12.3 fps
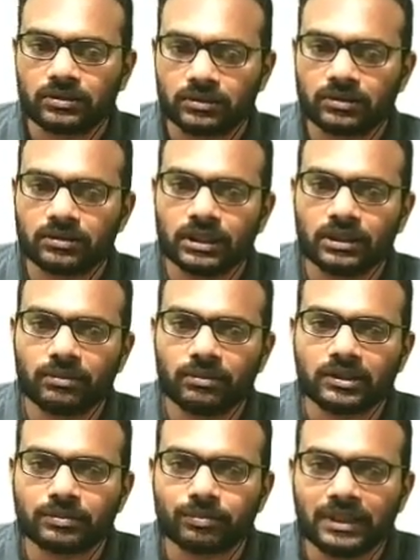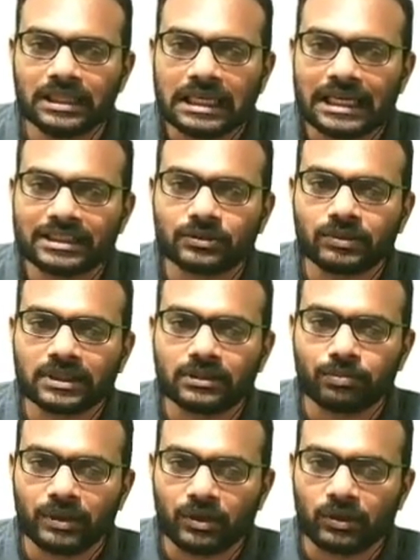Okay, because px
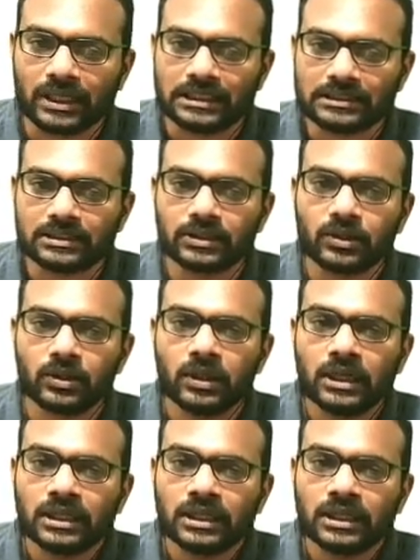with py is 0,